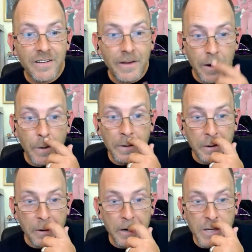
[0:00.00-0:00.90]

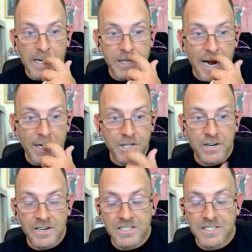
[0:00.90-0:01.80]
during a transaction
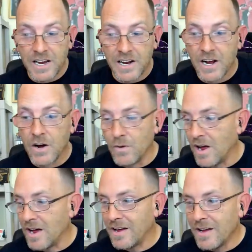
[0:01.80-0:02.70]
to say, no,
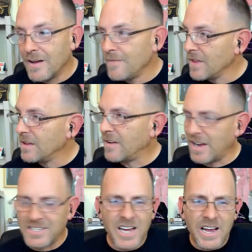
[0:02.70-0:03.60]
like
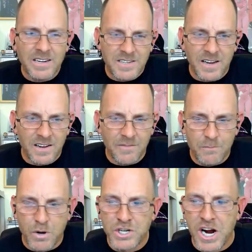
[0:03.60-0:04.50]
say it's a
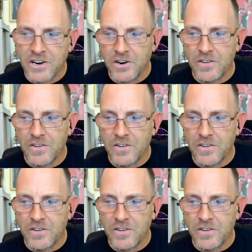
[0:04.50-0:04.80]
projector.